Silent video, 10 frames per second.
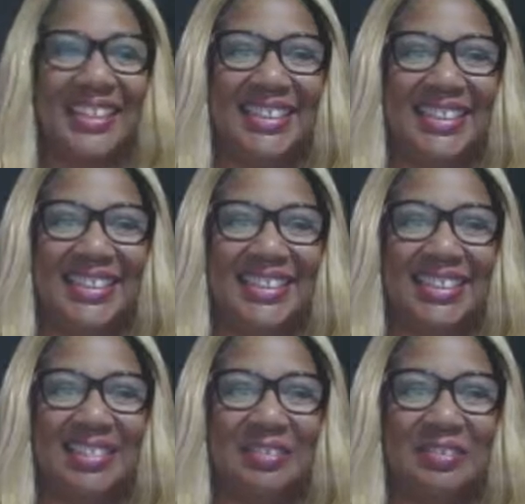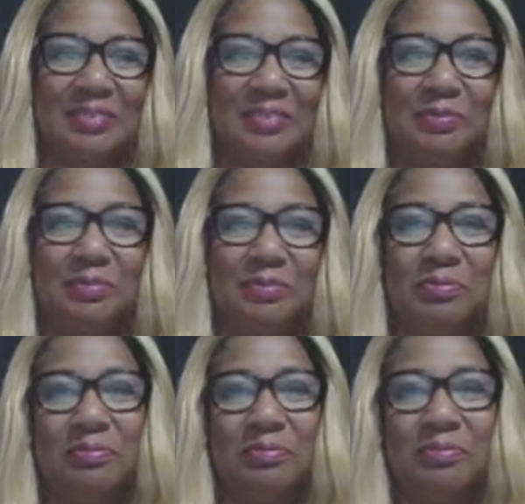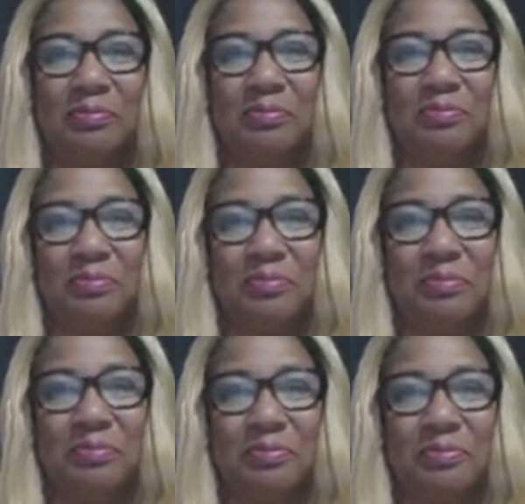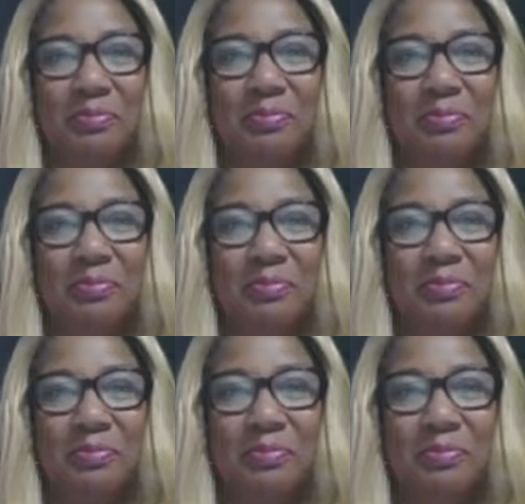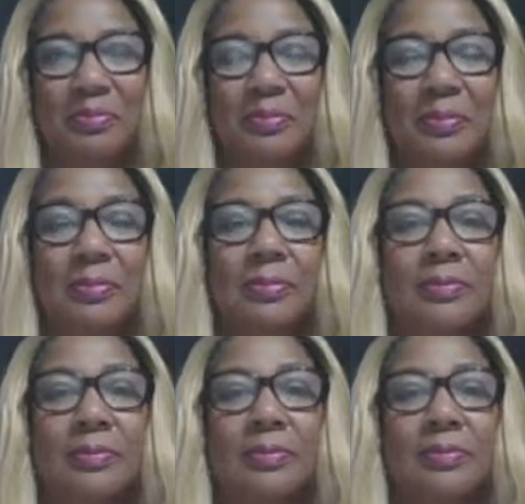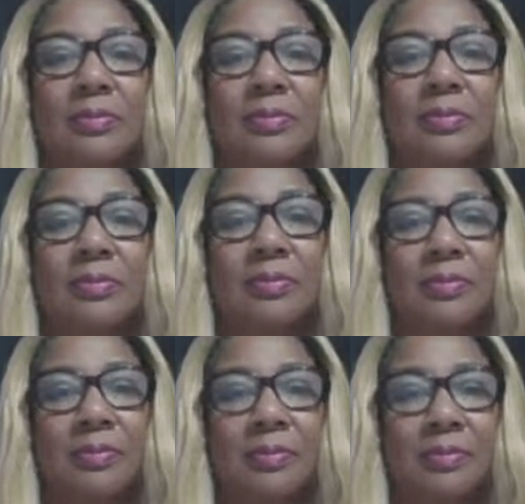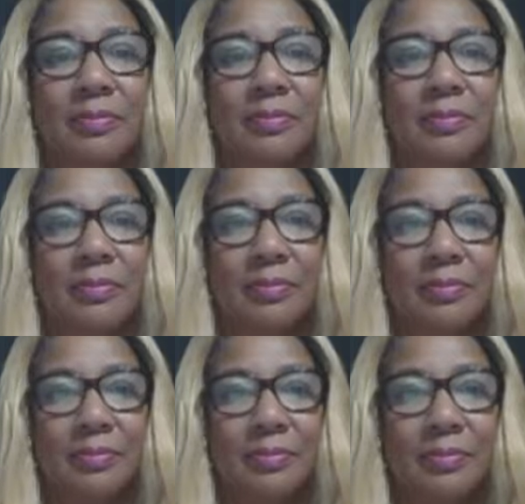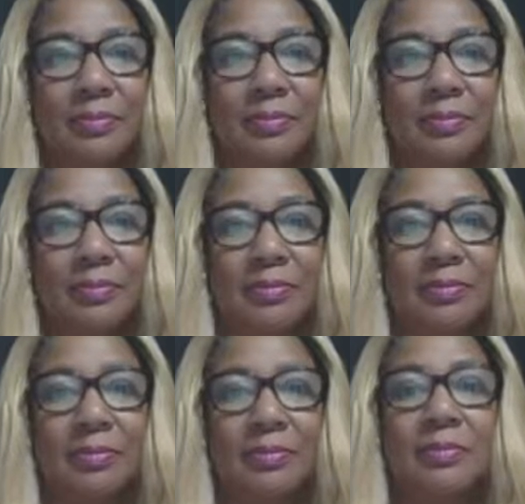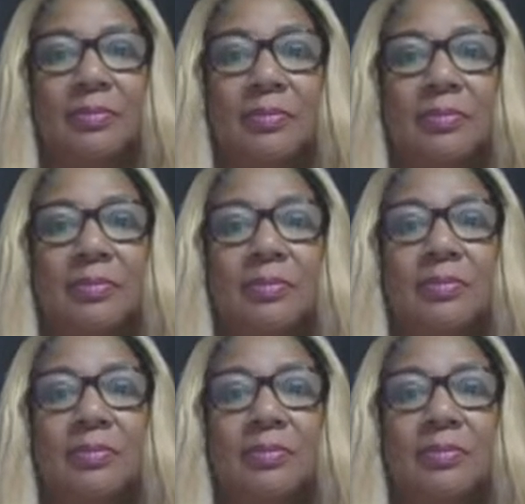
[no speech]